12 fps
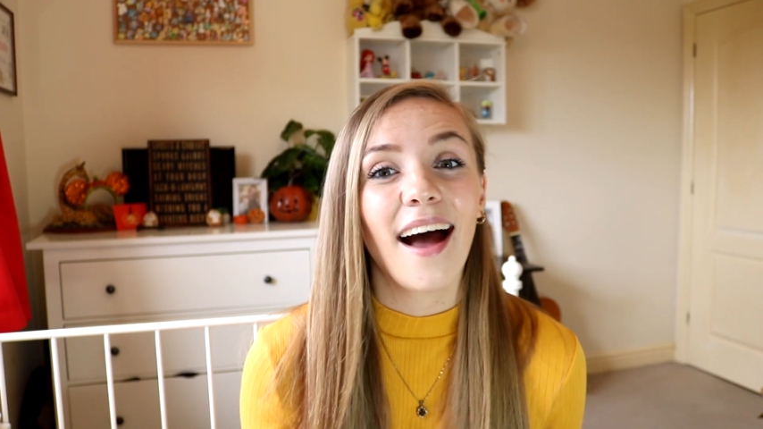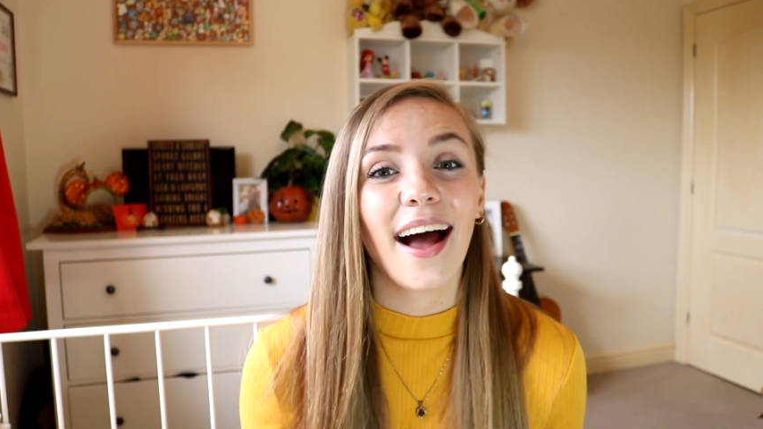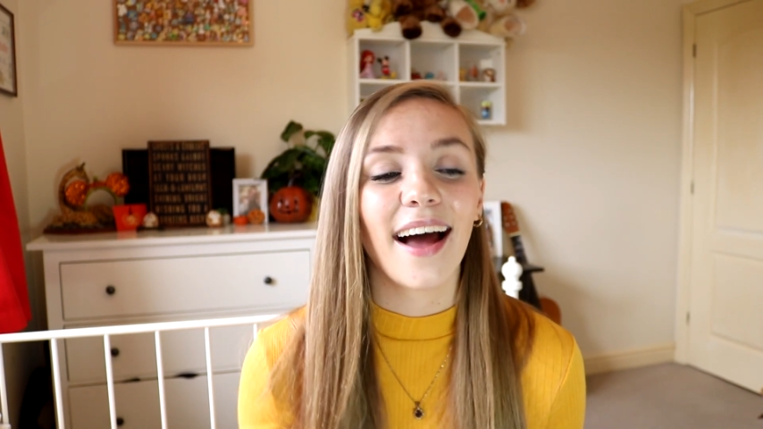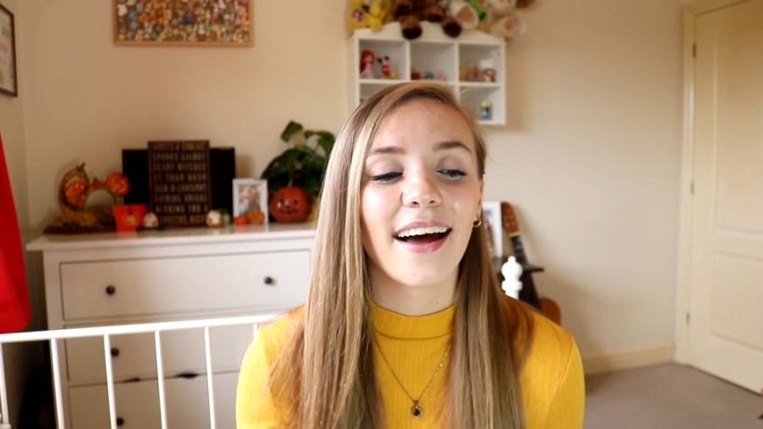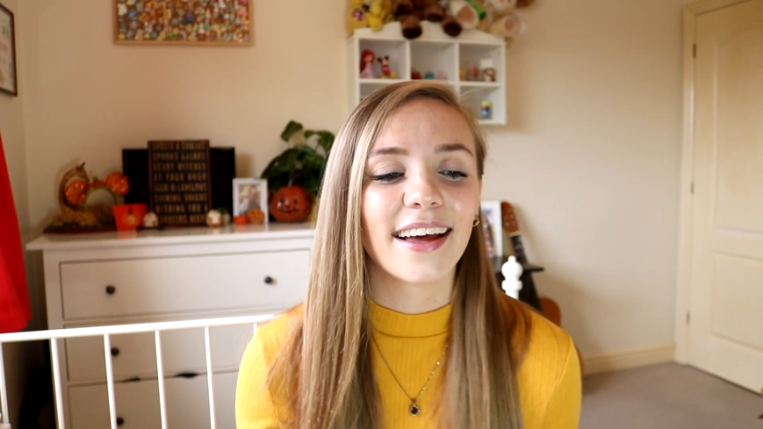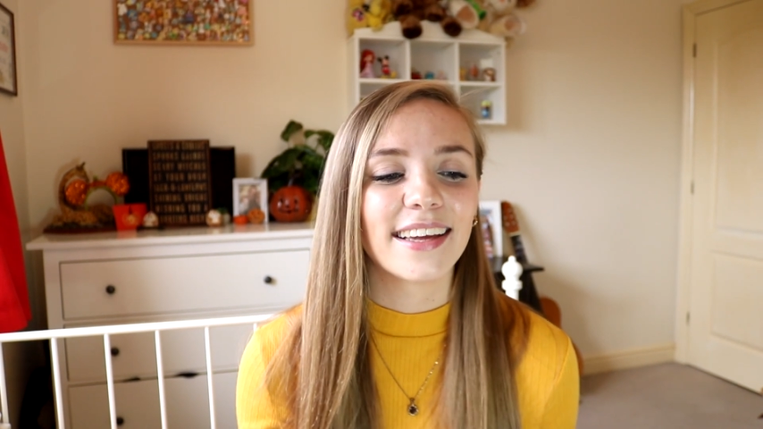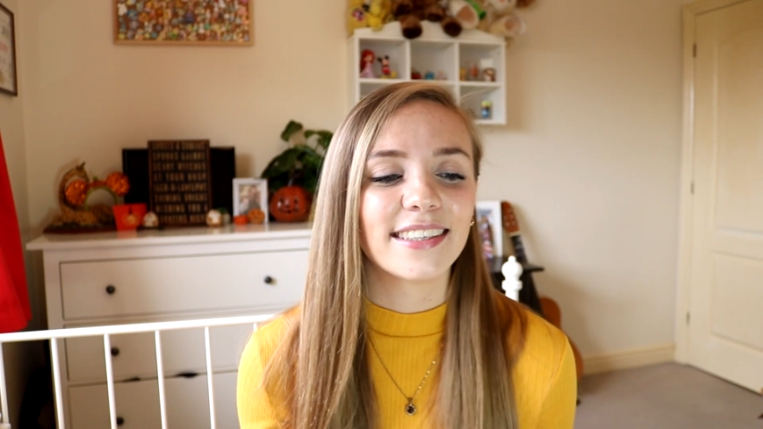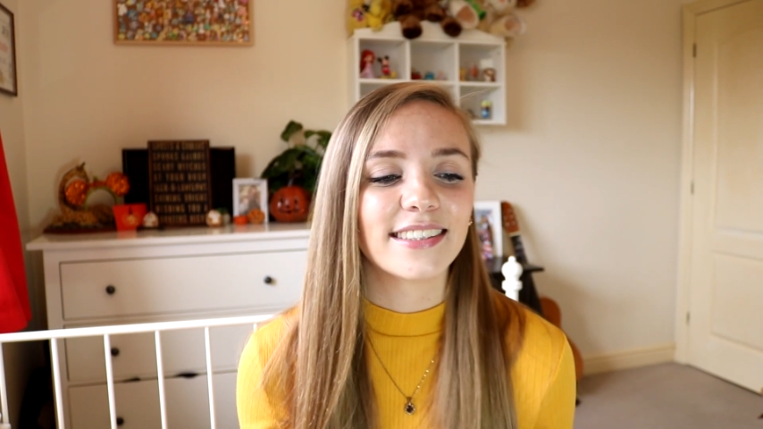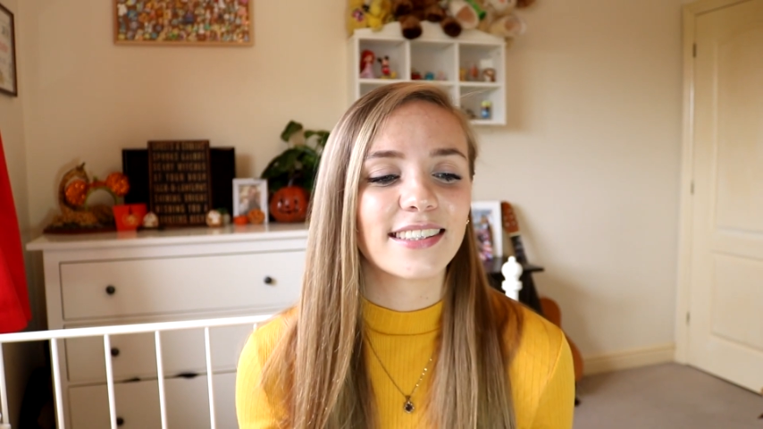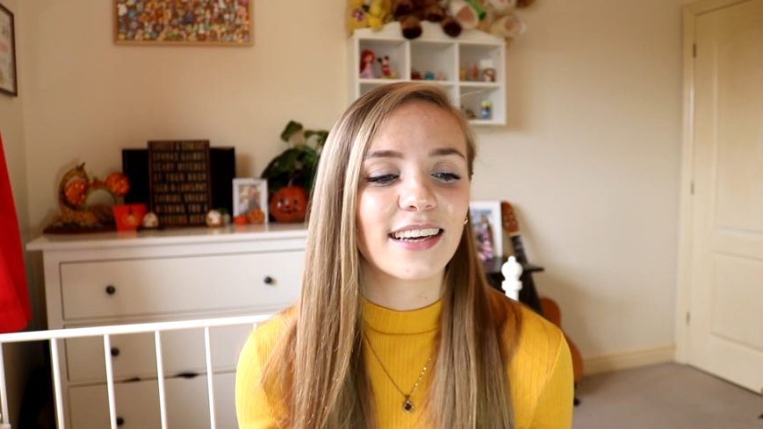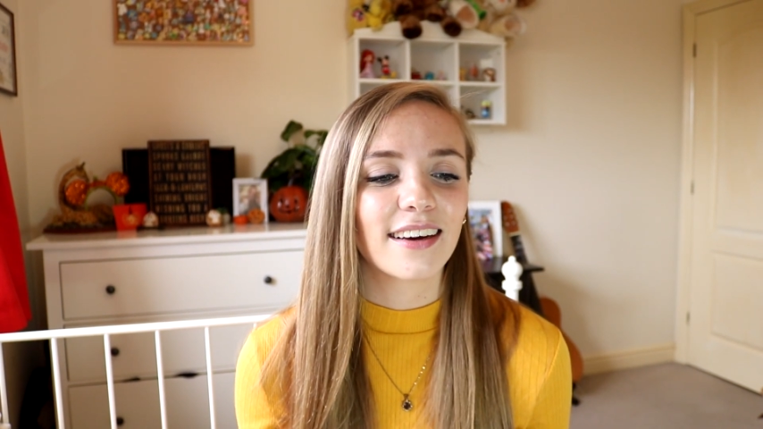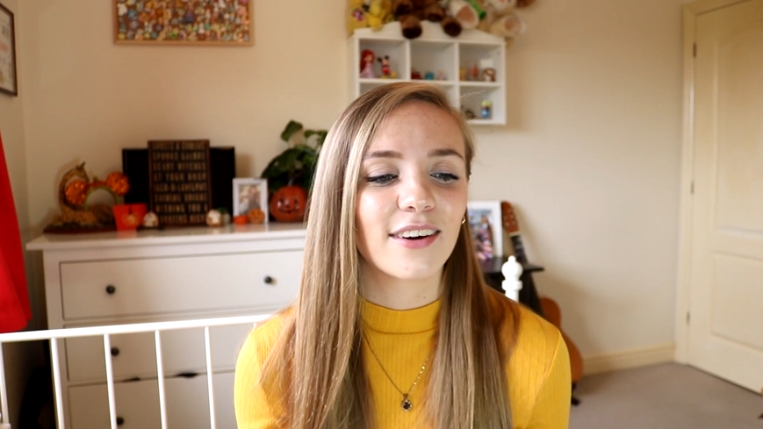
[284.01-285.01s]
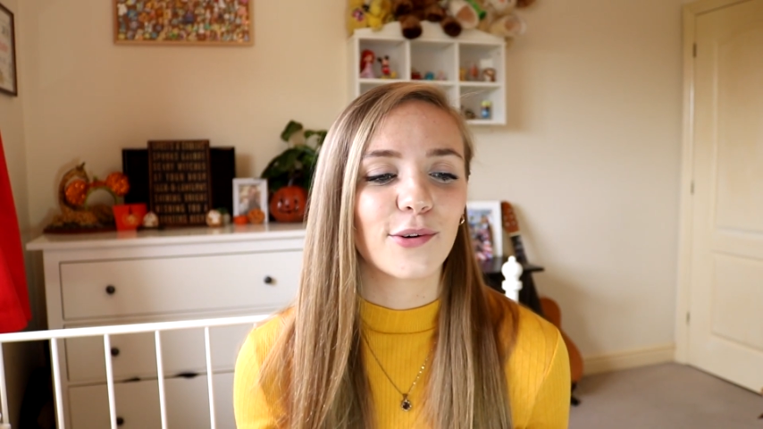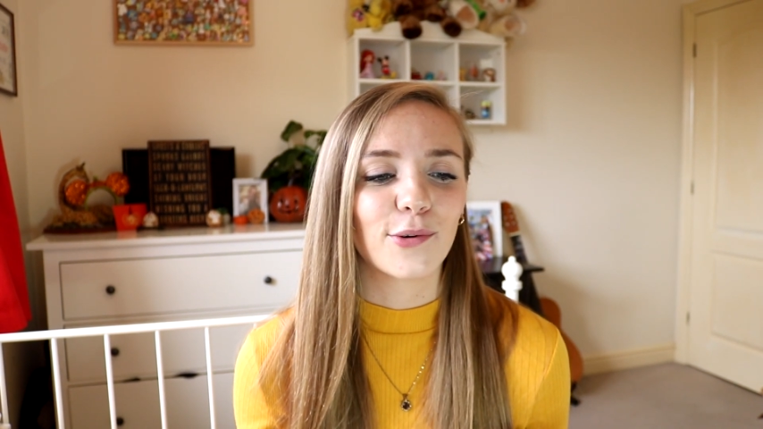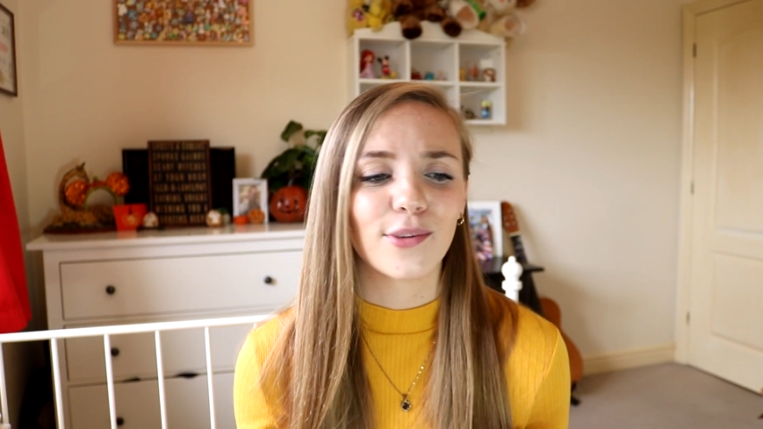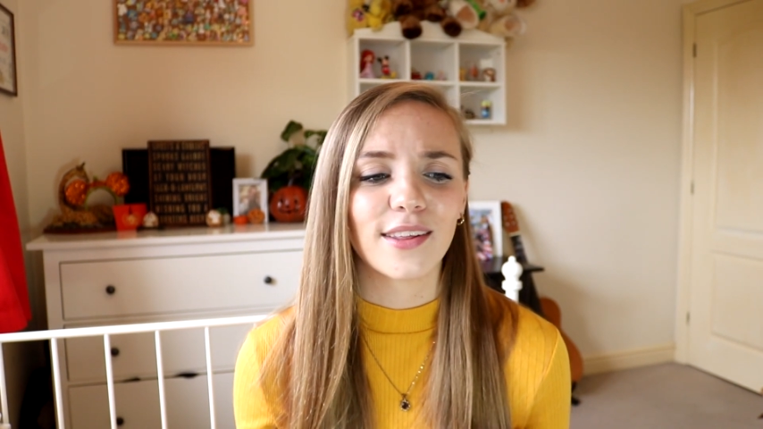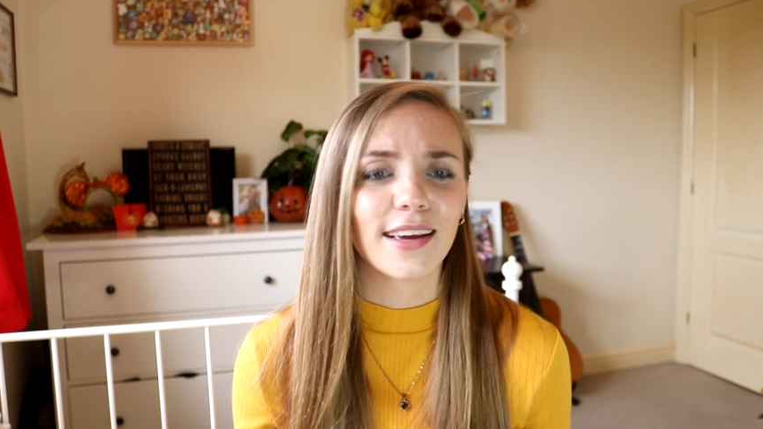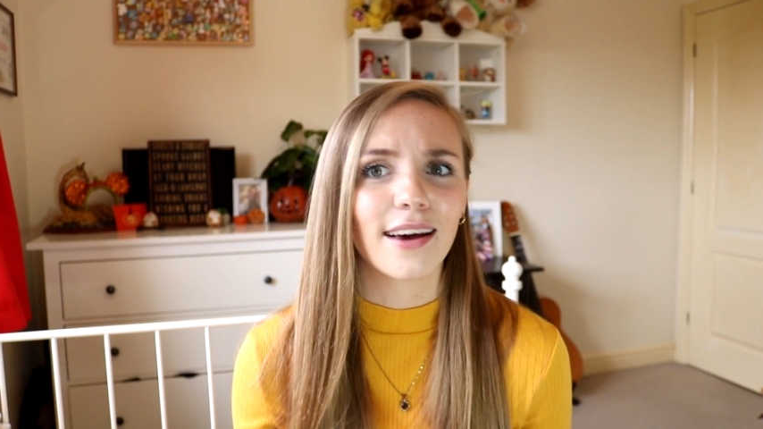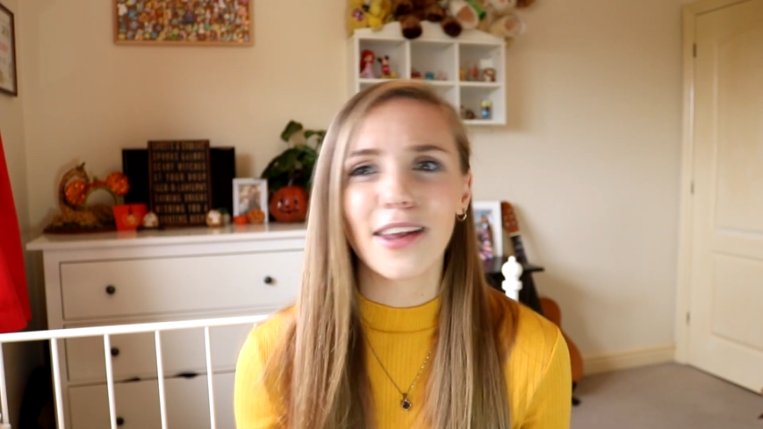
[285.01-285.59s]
and all the